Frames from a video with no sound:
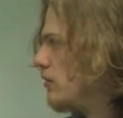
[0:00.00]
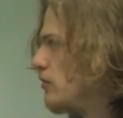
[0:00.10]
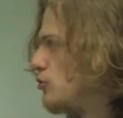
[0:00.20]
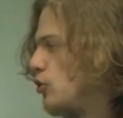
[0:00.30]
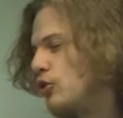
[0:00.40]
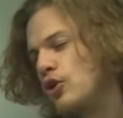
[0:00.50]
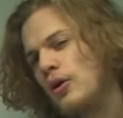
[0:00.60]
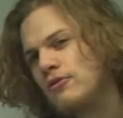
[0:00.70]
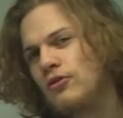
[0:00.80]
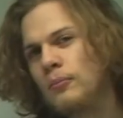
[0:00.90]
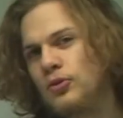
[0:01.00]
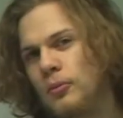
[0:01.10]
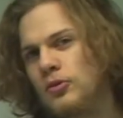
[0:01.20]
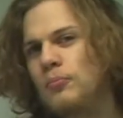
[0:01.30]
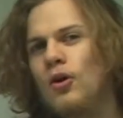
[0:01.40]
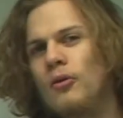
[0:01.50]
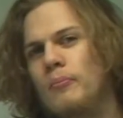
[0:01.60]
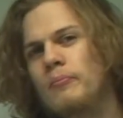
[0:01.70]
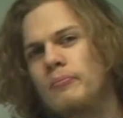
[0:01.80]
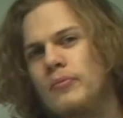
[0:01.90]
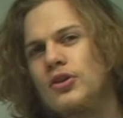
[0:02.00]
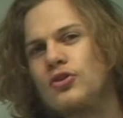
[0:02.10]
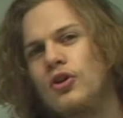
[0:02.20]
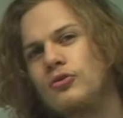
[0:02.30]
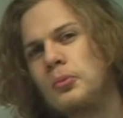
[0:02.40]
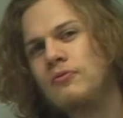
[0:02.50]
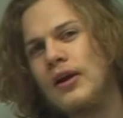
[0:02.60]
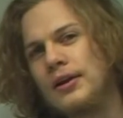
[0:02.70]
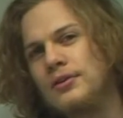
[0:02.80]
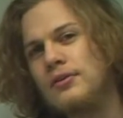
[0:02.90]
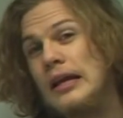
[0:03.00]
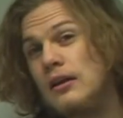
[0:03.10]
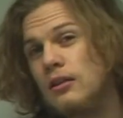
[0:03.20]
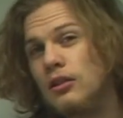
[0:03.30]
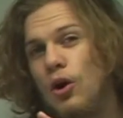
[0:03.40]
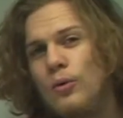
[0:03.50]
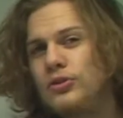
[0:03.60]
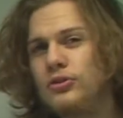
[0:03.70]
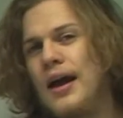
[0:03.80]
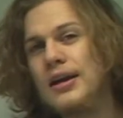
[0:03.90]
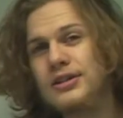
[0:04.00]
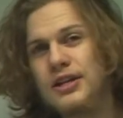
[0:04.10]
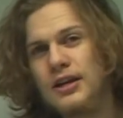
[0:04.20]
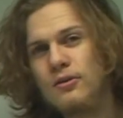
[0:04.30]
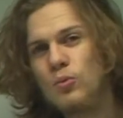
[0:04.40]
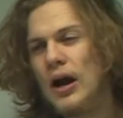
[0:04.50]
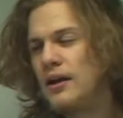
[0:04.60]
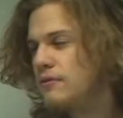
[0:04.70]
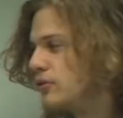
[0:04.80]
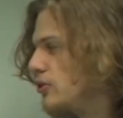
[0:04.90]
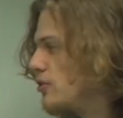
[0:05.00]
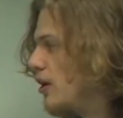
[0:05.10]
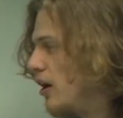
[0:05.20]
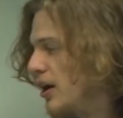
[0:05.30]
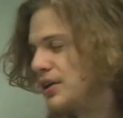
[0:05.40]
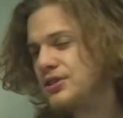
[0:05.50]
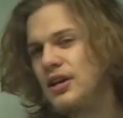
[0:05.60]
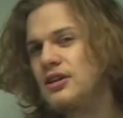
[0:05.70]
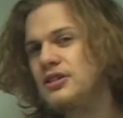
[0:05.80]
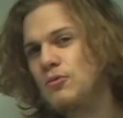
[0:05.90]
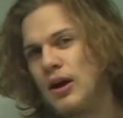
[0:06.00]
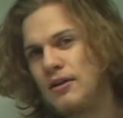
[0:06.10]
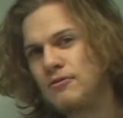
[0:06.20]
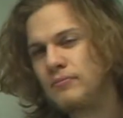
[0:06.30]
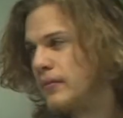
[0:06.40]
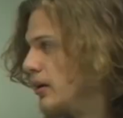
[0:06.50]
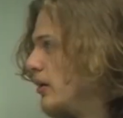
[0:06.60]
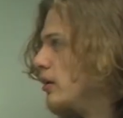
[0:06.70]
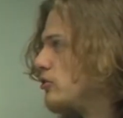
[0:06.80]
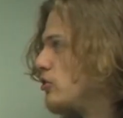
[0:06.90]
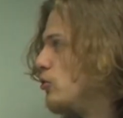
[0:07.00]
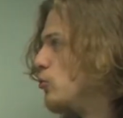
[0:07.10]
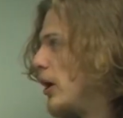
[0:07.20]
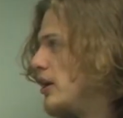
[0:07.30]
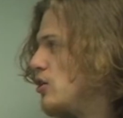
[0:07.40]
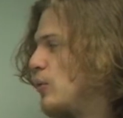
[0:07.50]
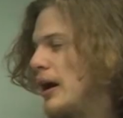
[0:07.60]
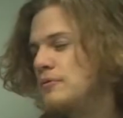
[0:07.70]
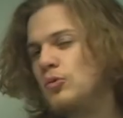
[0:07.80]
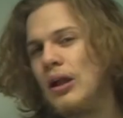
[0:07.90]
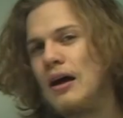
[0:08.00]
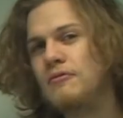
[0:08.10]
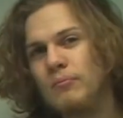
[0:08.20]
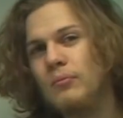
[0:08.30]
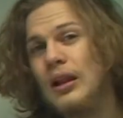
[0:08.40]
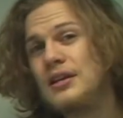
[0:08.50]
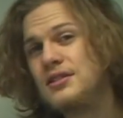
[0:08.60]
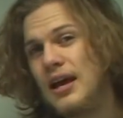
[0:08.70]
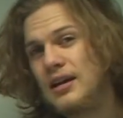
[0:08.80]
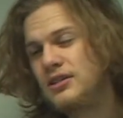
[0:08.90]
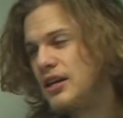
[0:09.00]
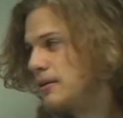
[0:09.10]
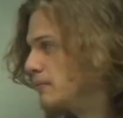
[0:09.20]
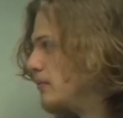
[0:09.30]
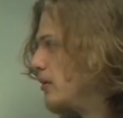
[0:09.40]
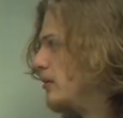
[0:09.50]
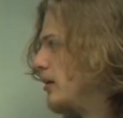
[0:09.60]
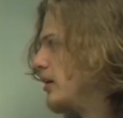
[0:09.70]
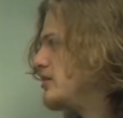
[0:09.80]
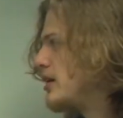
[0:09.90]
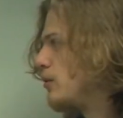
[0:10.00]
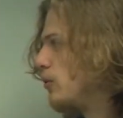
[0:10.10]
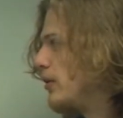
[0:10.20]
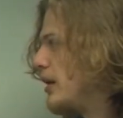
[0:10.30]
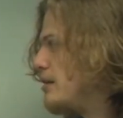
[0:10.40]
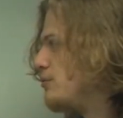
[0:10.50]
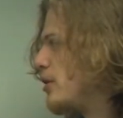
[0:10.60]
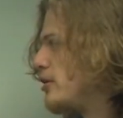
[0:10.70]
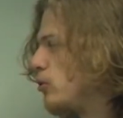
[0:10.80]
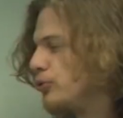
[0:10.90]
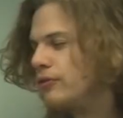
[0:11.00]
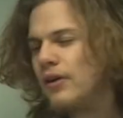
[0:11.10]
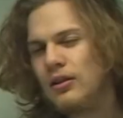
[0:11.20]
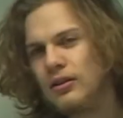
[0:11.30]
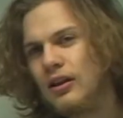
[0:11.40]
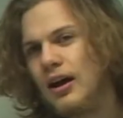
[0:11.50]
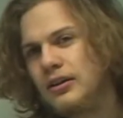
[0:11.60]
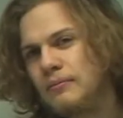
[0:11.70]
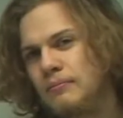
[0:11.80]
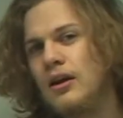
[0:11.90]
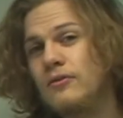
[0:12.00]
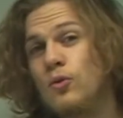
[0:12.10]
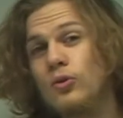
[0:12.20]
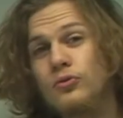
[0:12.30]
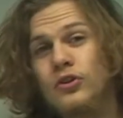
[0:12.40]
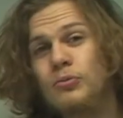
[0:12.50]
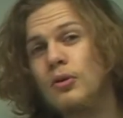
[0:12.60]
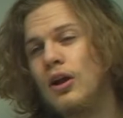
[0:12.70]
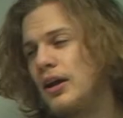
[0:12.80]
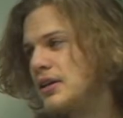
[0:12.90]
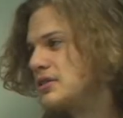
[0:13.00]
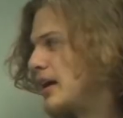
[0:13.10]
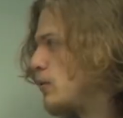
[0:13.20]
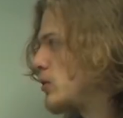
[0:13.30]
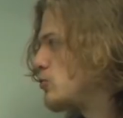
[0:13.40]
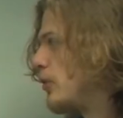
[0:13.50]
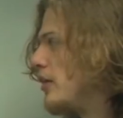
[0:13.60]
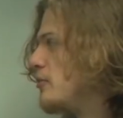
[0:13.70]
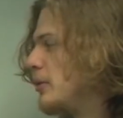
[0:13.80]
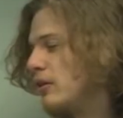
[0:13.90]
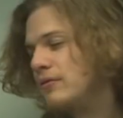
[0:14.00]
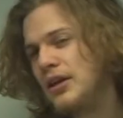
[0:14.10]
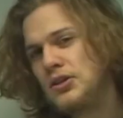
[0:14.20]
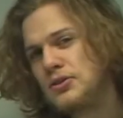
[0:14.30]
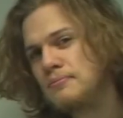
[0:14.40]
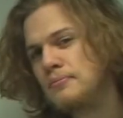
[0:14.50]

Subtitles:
So going from top to bottom, this goes from in fact the lowest energy wave to the highest energy wave. So radio waves will have less energy in general than infrared and ultraviolet light, and of course visible light is sandwiched right in the middle of these.